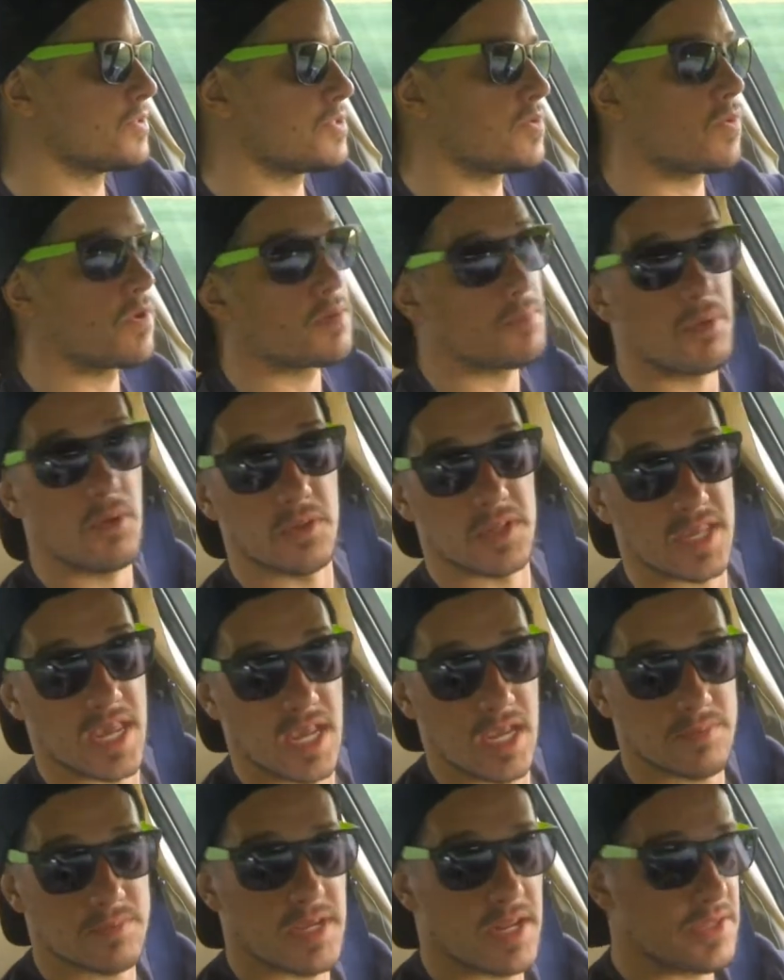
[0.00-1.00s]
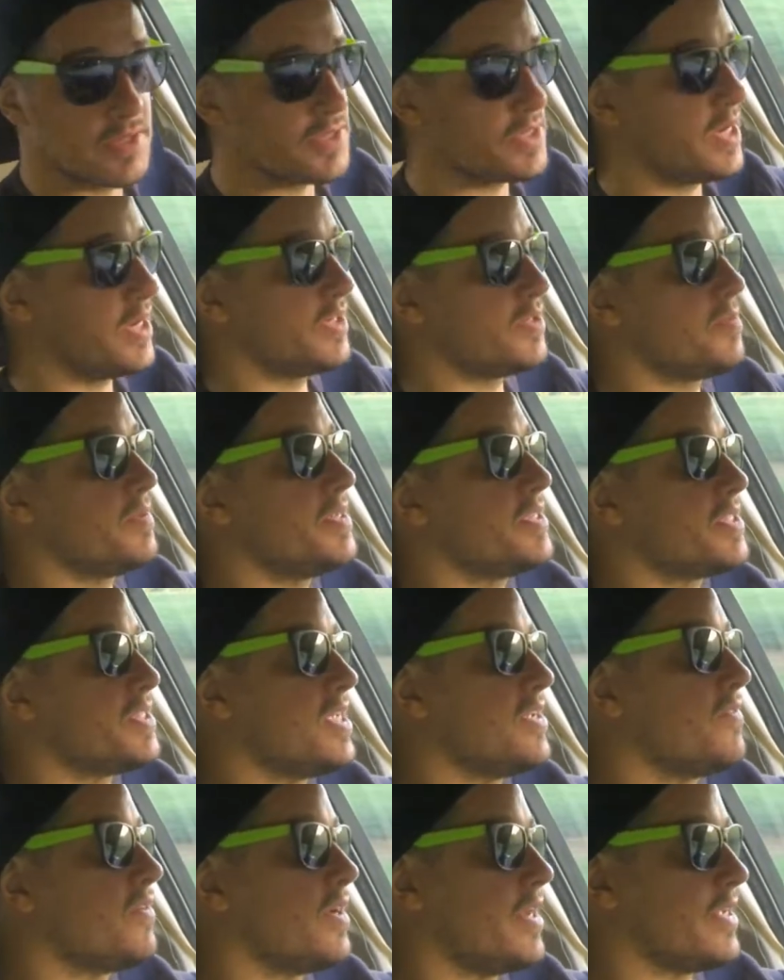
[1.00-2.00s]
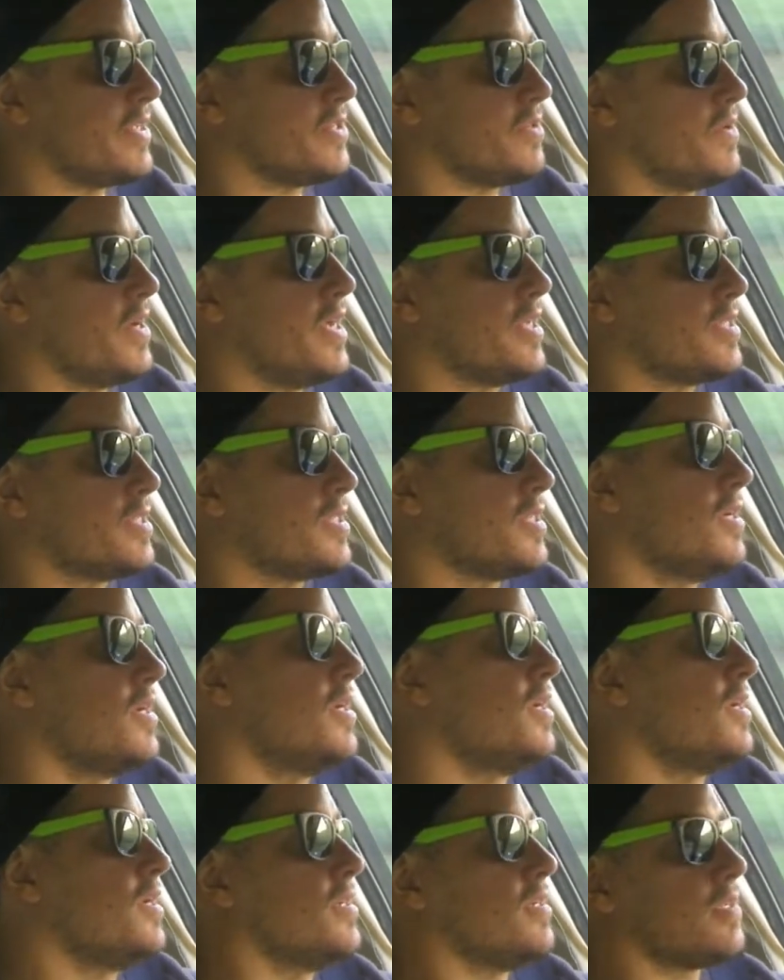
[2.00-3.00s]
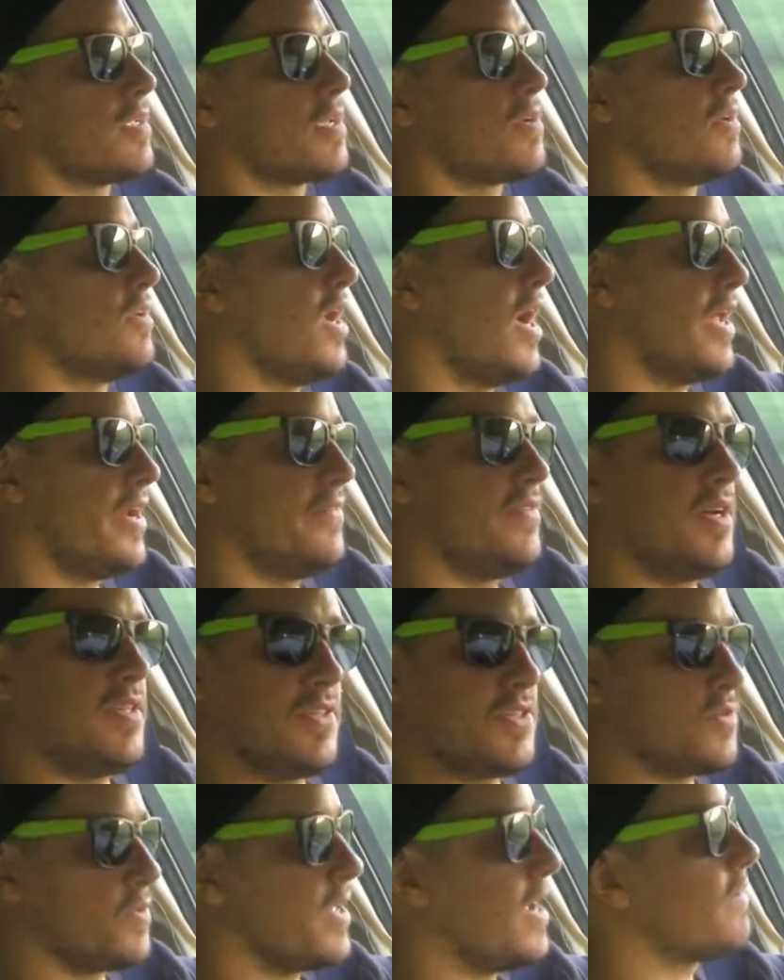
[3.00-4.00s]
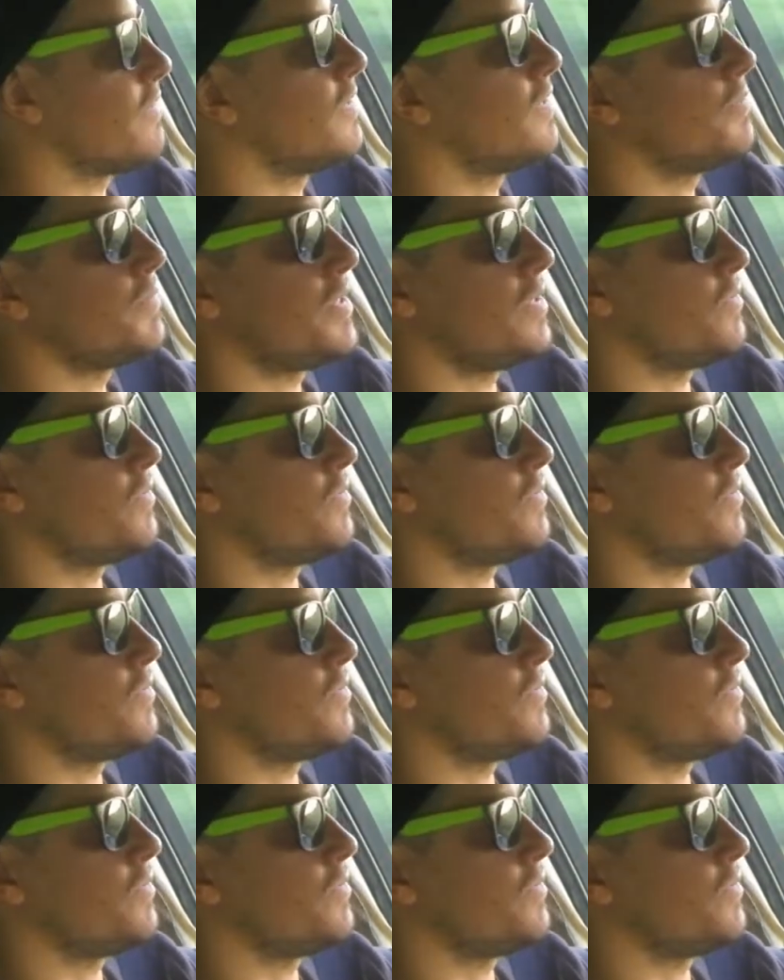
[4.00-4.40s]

in order to pull the cams out of the ZHP. Steven at SOS. Could not have done this without him, and it